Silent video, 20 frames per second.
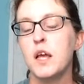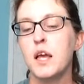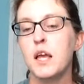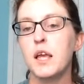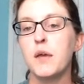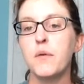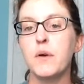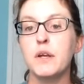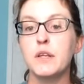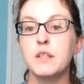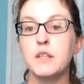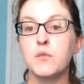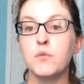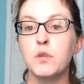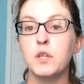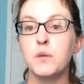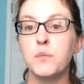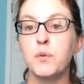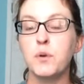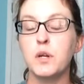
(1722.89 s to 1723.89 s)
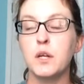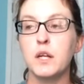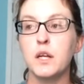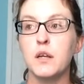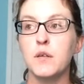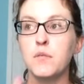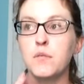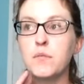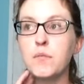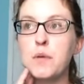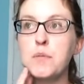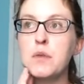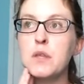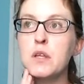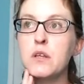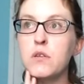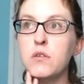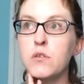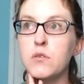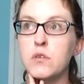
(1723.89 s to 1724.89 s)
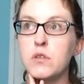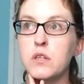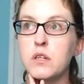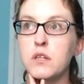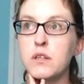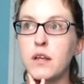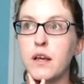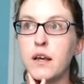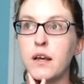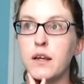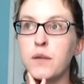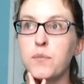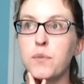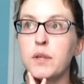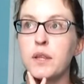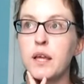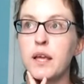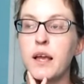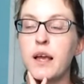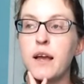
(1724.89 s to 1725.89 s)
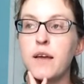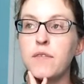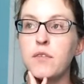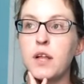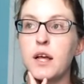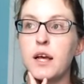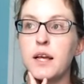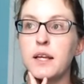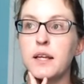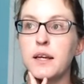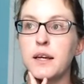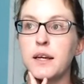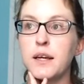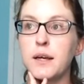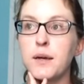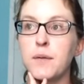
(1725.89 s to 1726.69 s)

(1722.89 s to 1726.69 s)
Anyways, they're really pretty. Maybe they do a zigzag, but they have like